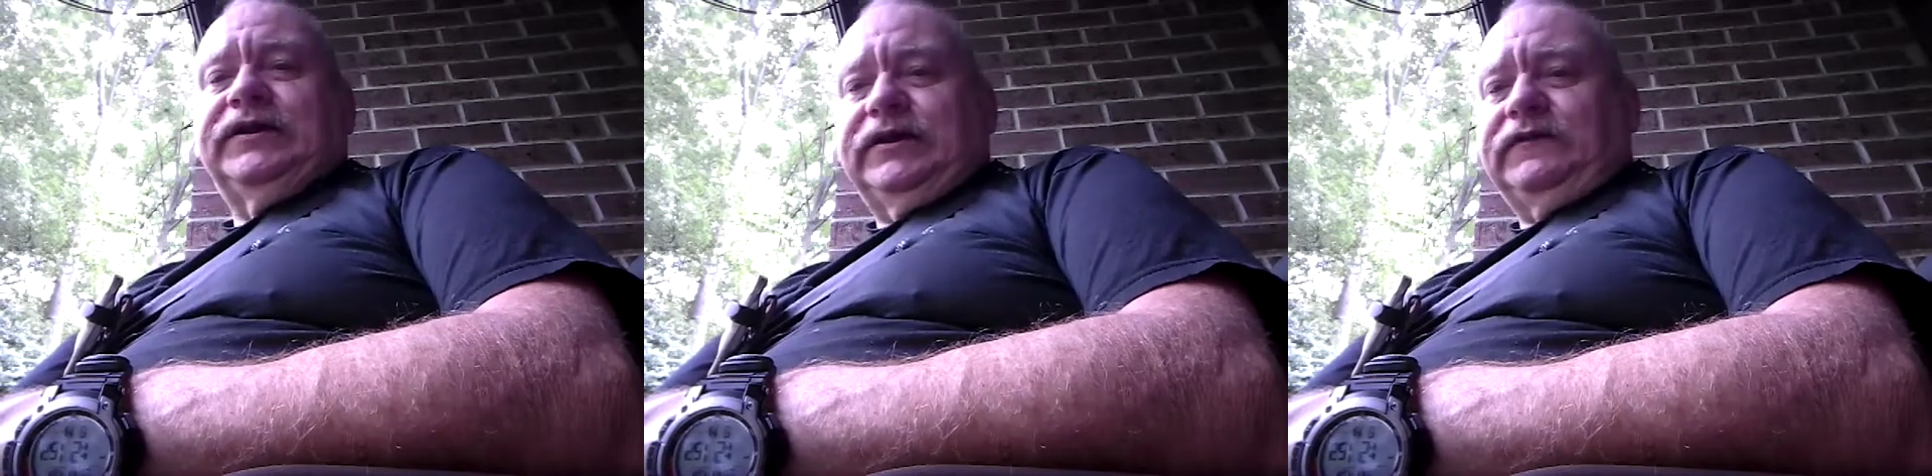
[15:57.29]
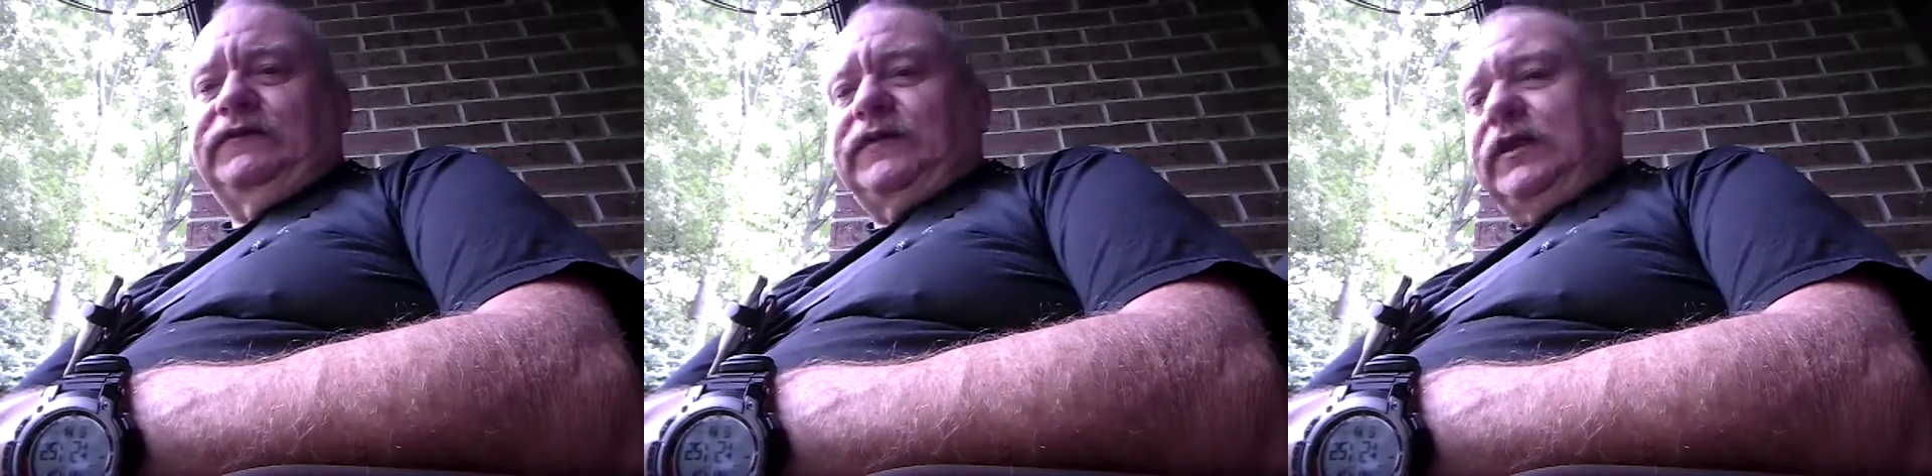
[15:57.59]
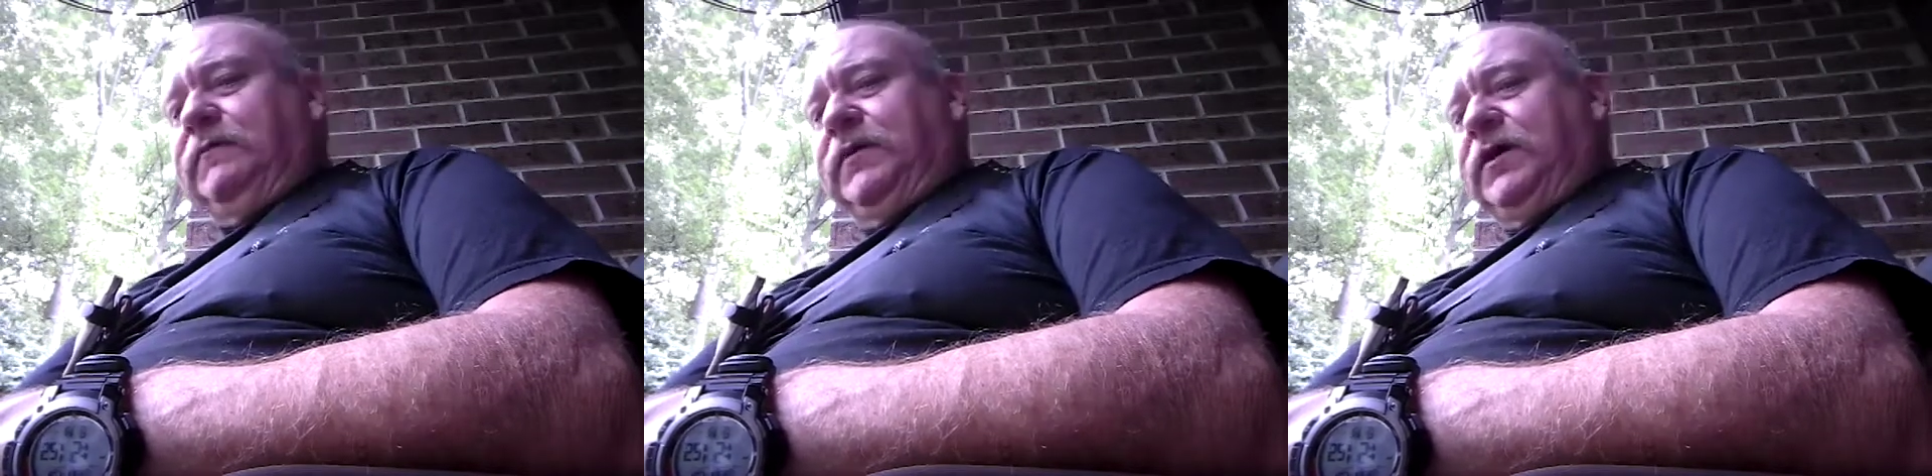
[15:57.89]
kits that
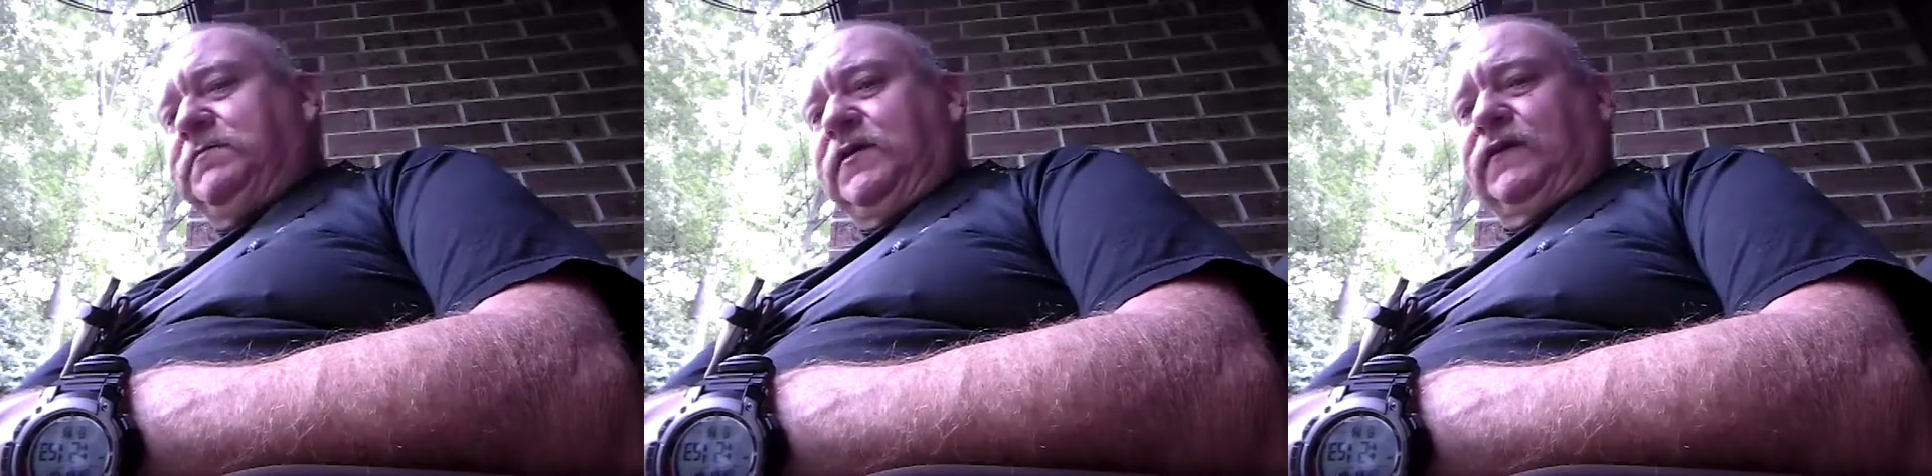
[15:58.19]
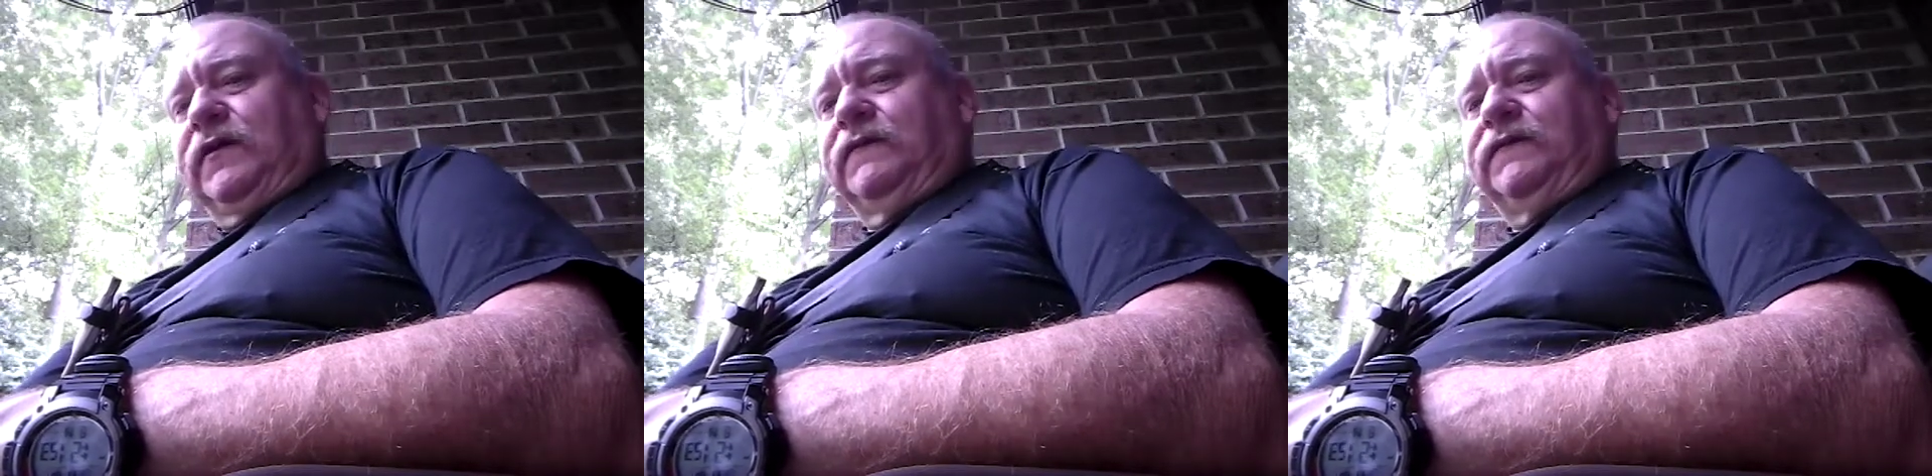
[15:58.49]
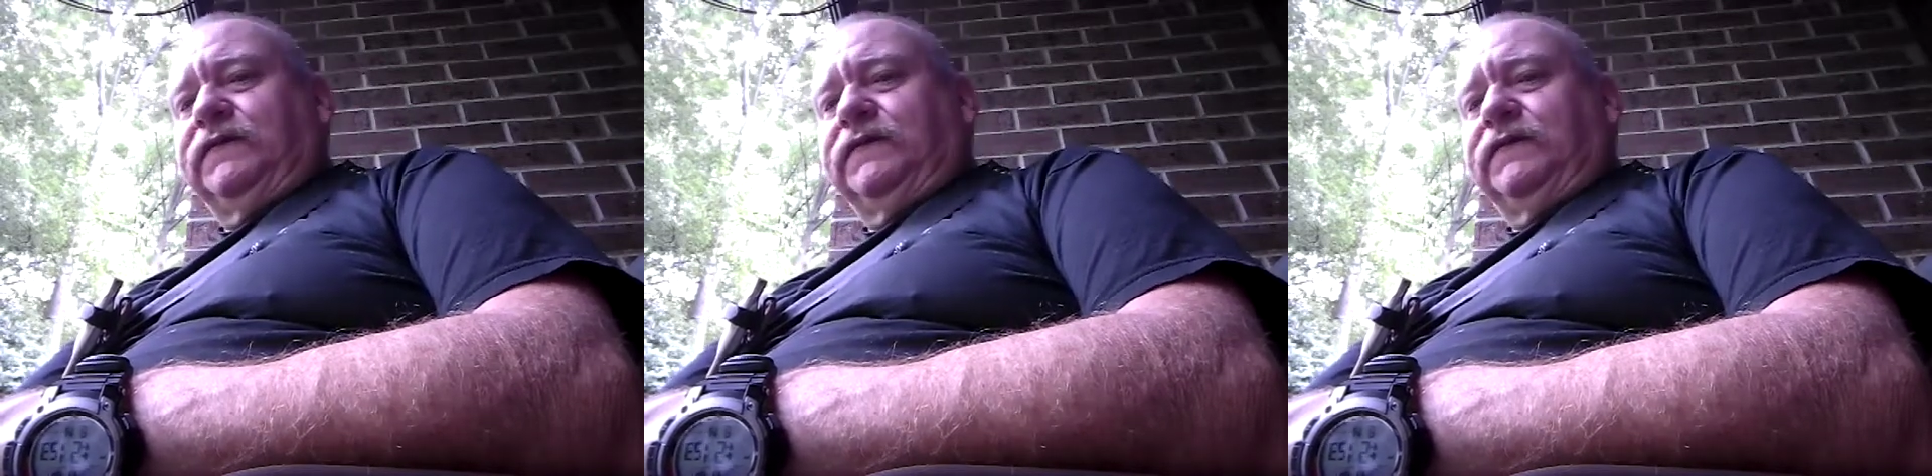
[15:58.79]
I made myself.